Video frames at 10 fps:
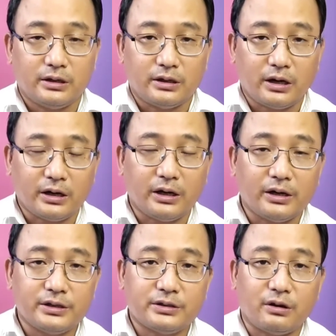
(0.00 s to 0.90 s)

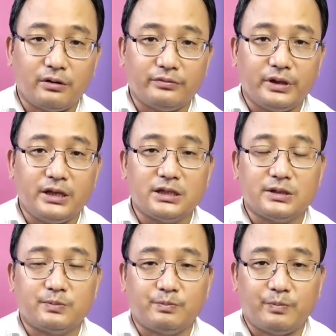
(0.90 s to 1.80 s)
recurrence of
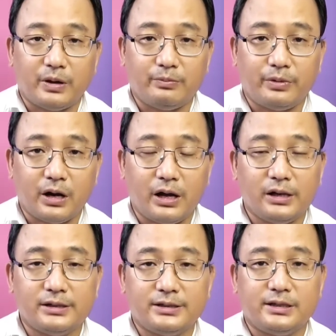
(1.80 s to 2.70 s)
this
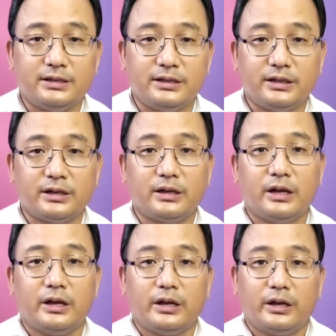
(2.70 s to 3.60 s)
febrile seizure,
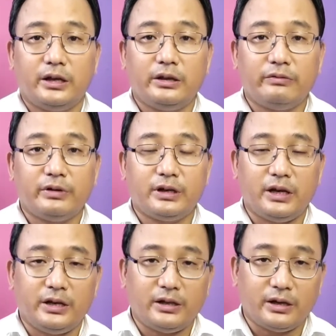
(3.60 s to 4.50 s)
even
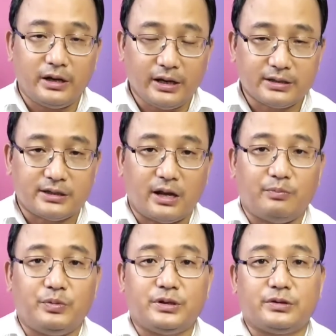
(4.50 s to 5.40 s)
in the next
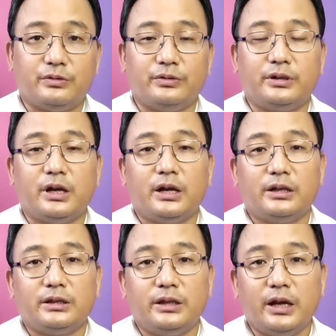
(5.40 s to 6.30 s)
episode,
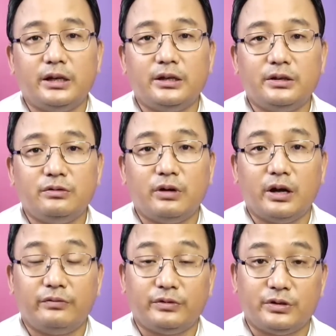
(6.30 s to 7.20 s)
then you
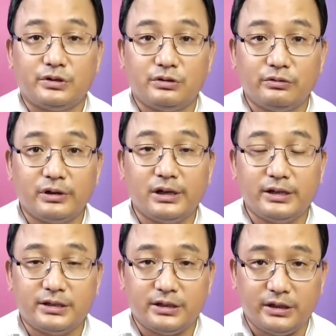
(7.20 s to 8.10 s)
have to
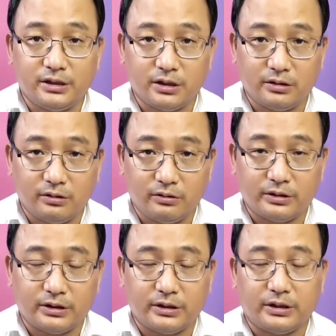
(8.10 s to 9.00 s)
surely see the
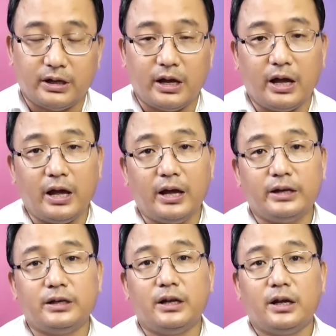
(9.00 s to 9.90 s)
doctor.
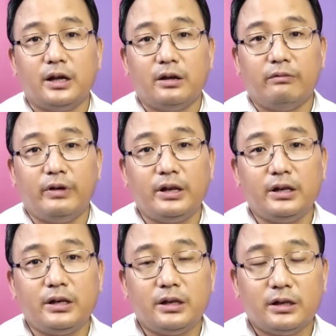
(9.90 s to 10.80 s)
And
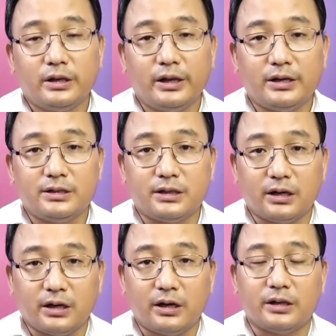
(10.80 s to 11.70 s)
when there is
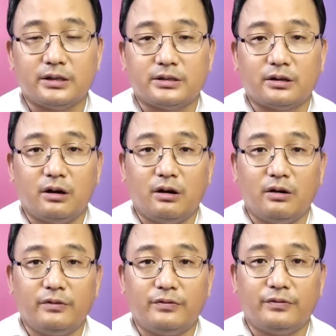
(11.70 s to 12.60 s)
recurrence
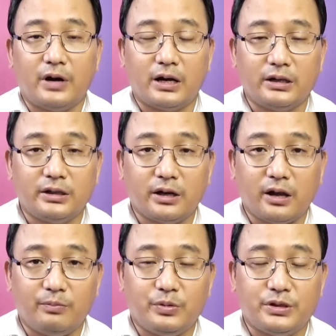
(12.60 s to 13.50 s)
of another
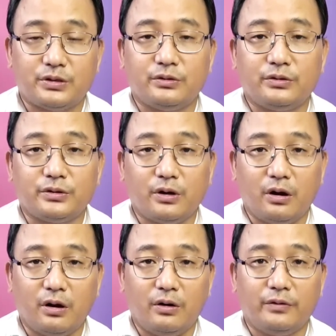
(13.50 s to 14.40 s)
episode
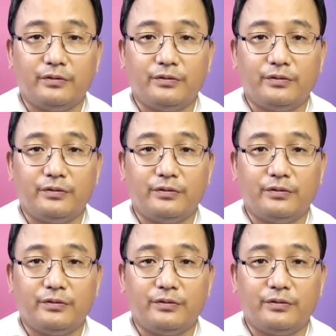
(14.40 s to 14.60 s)
of